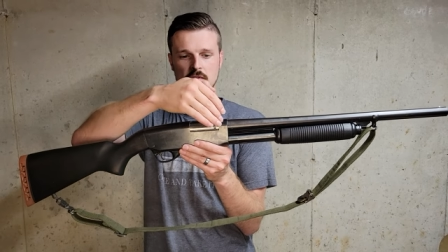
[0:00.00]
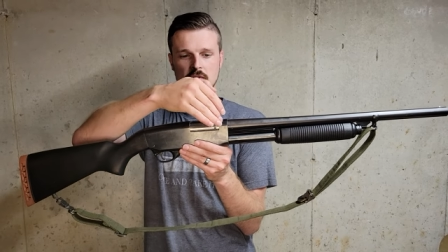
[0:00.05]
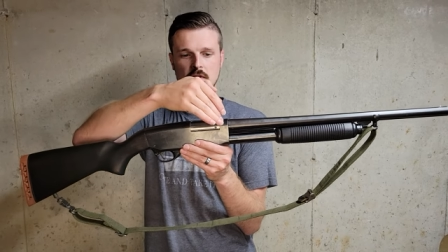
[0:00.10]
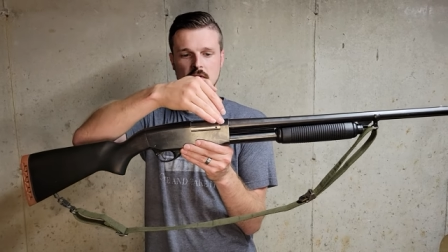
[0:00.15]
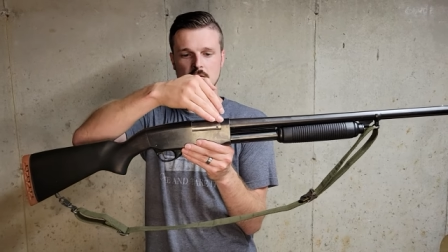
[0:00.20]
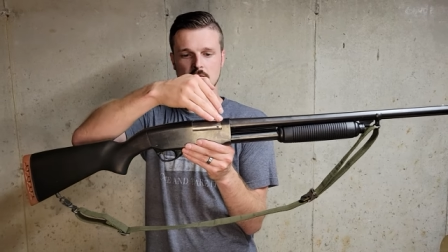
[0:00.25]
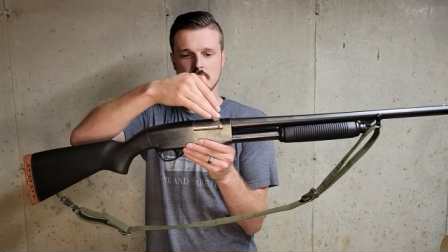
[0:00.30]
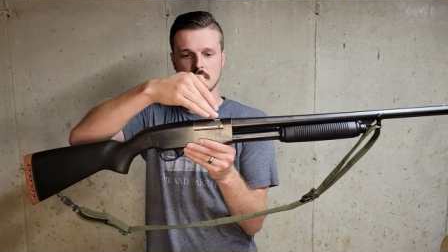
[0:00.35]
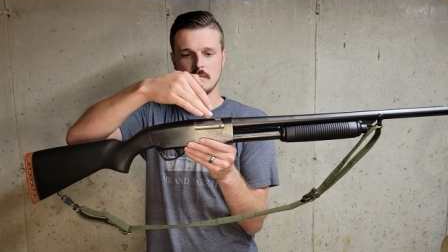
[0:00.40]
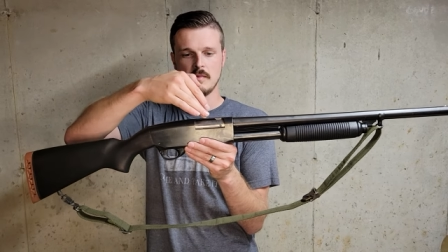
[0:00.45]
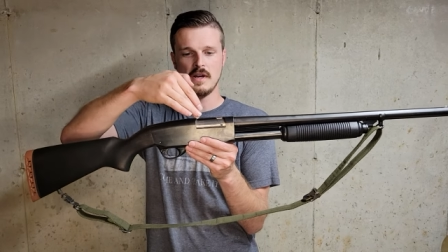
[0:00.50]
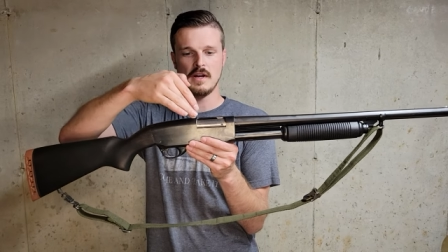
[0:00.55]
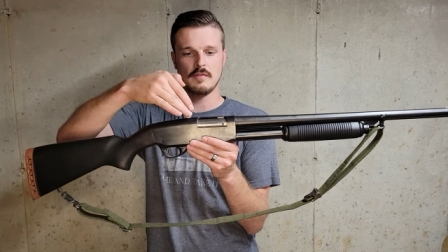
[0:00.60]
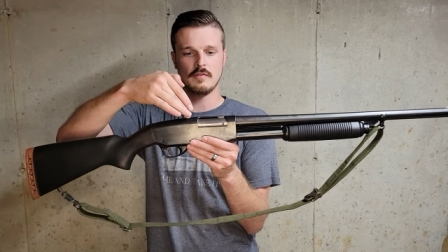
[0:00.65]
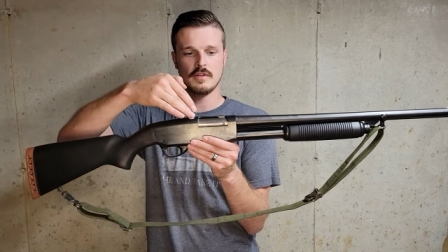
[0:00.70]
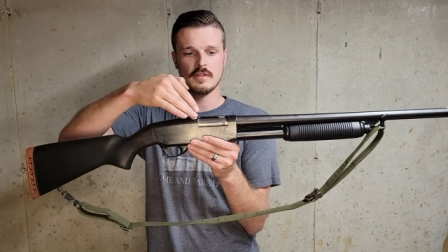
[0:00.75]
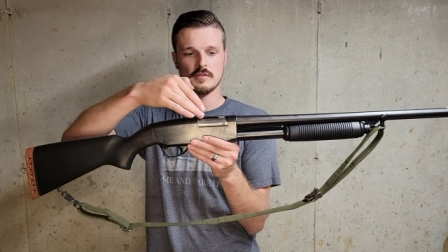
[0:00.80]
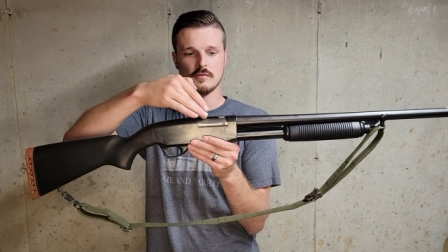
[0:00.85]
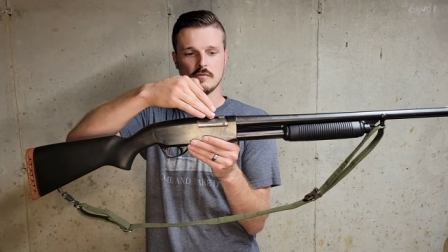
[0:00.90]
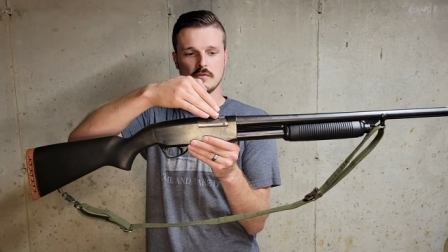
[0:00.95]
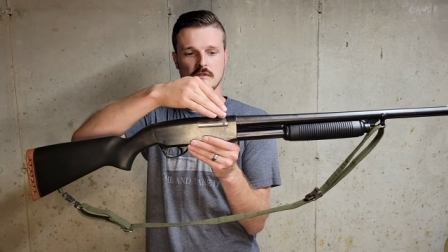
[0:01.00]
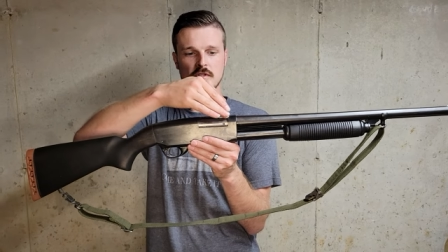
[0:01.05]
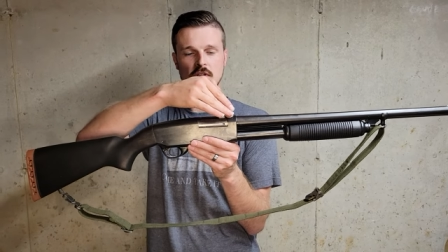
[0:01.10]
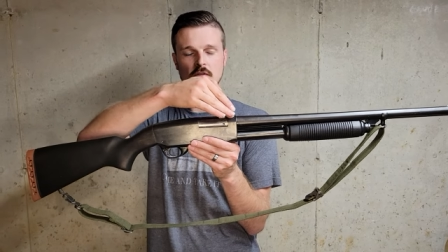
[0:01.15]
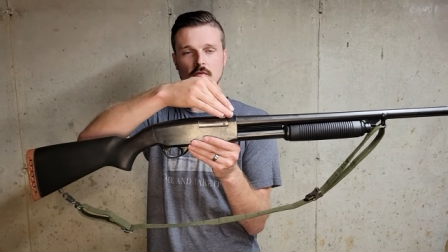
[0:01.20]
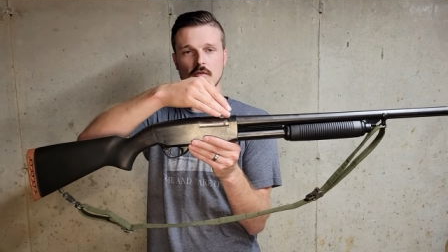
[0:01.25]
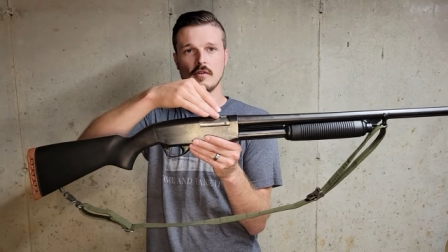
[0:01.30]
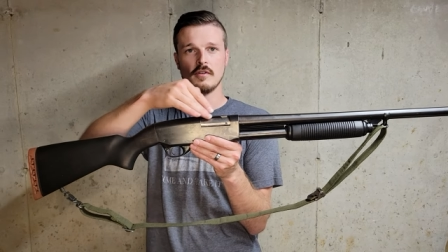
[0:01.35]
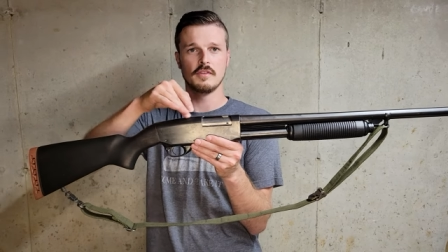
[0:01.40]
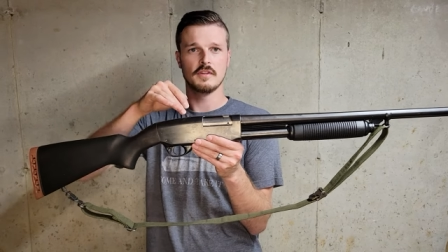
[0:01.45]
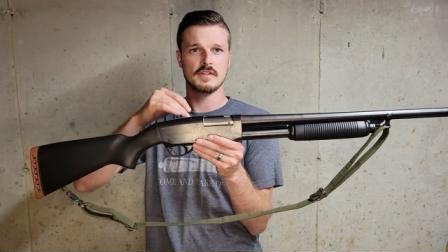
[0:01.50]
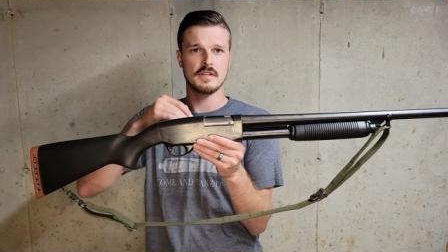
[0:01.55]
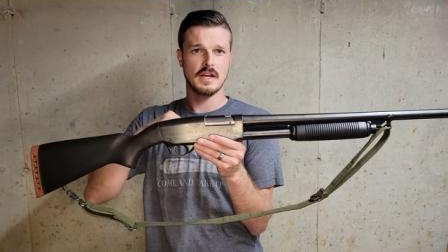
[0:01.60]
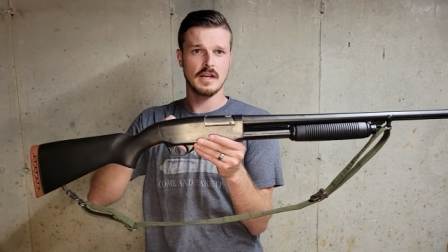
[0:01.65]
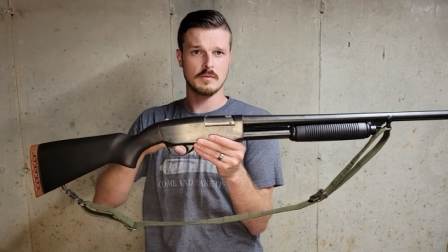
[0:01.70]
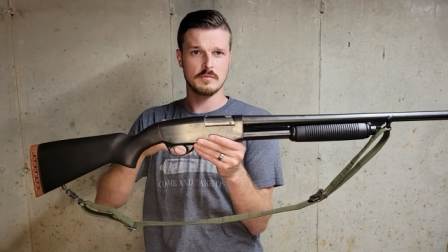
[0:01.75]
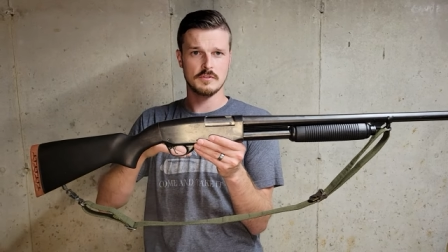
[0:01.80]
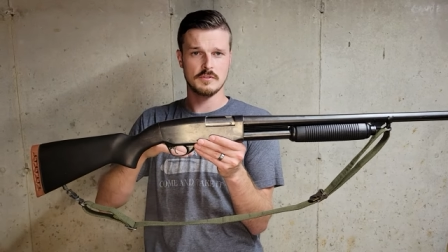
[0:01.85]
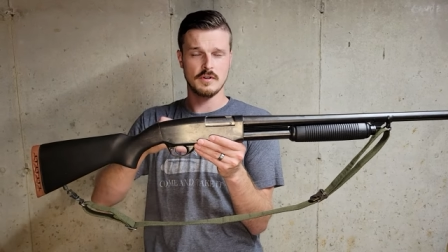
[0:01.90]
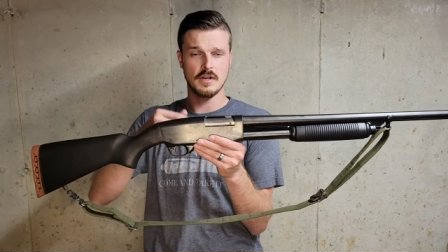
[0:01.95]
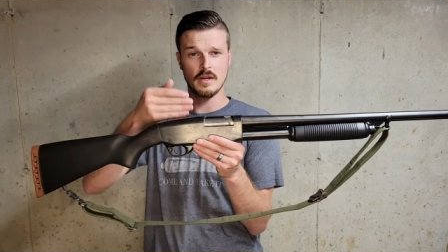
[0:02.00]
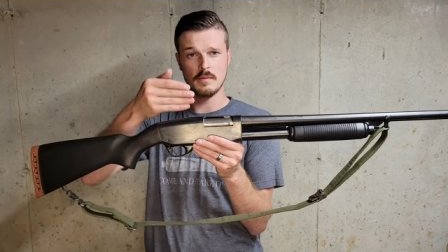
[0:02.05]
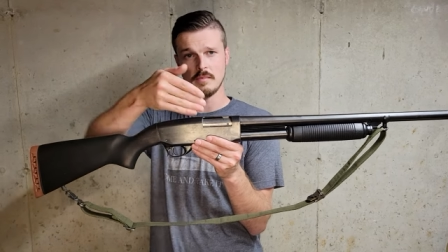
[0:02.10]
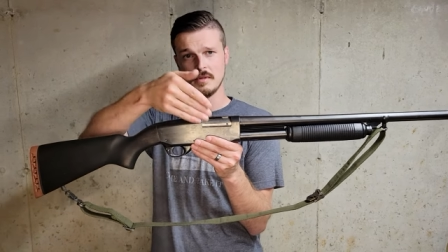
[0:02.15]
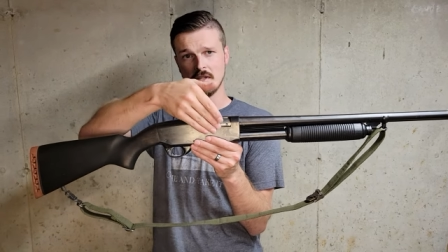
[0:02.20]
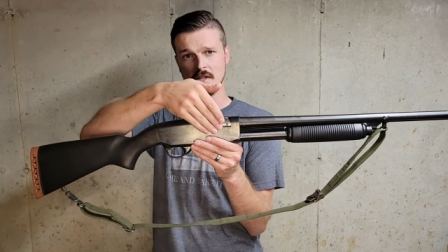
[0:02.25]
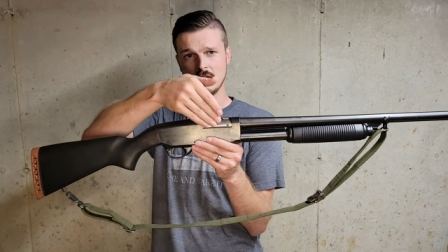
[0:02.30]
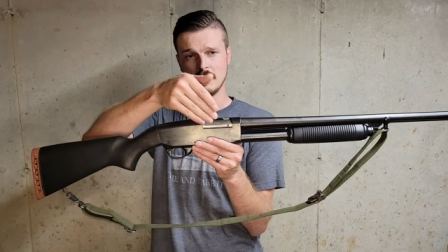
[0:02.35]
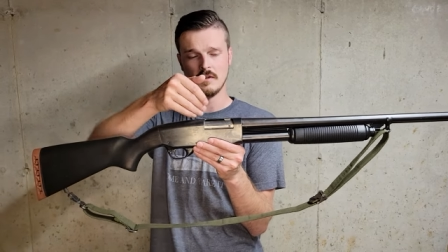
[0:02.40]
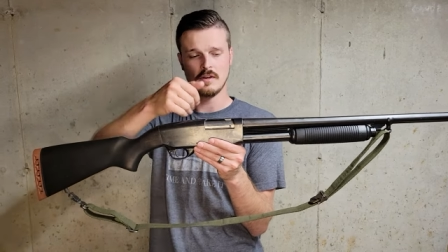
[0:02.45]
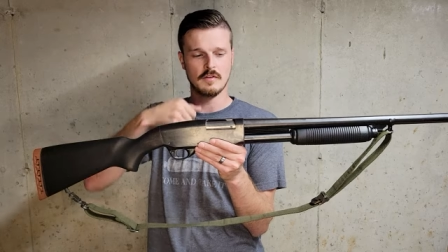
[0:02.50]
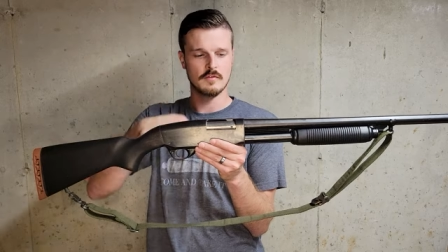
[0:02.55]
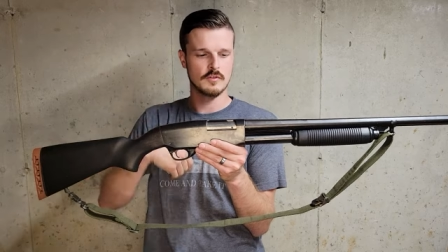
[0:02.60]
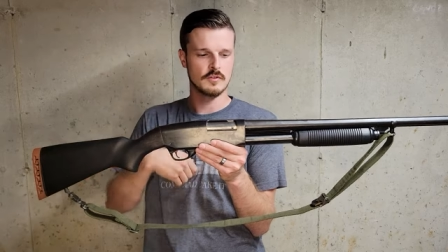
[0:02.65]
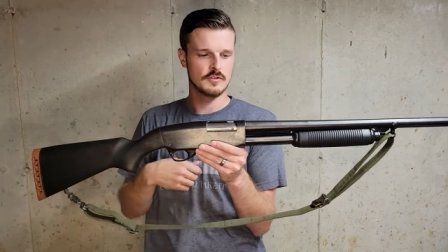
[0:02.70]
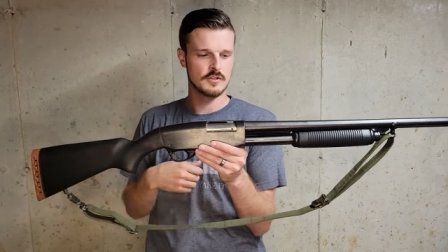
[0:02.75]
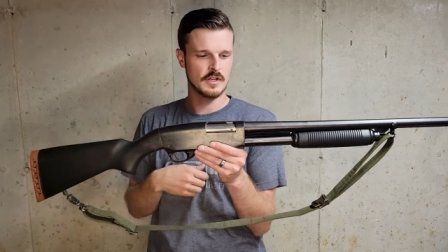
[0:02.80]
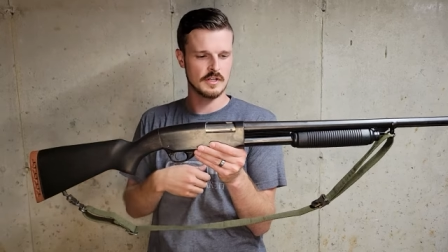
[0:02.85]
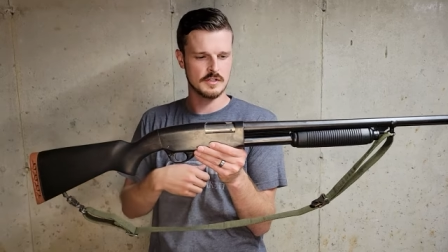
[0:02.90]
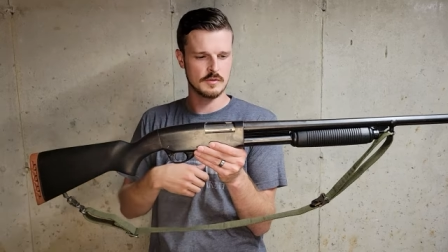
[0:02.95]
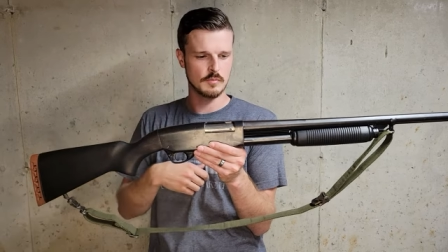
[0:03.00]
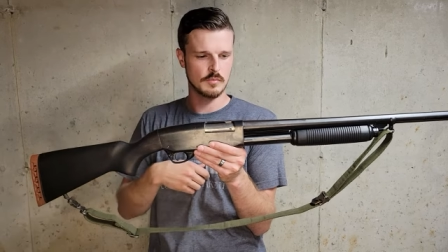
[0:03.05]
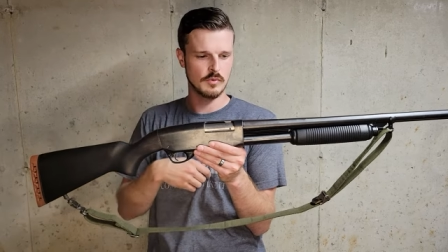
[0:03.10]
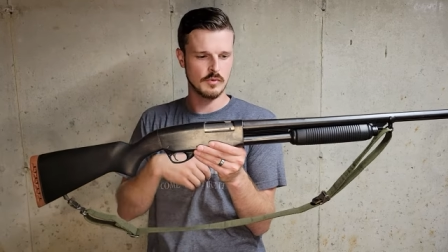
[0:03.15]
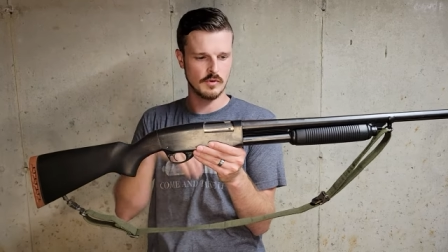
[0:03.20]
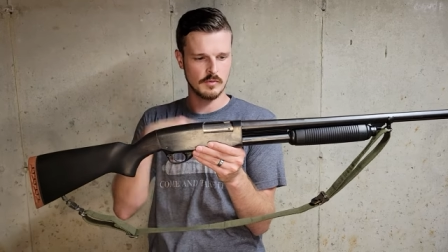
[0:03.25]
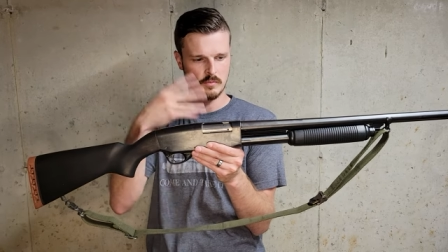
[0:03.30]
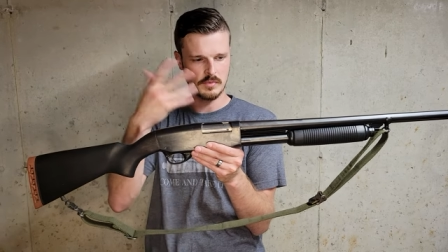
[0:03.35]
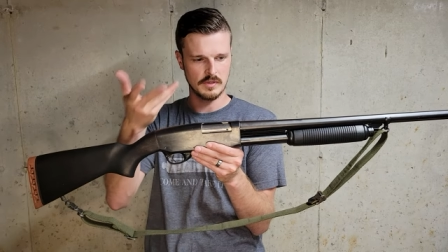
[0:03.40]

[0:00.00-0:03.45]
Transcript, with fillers: you know, some obvious receiver on the top strap and then you have your ejection port,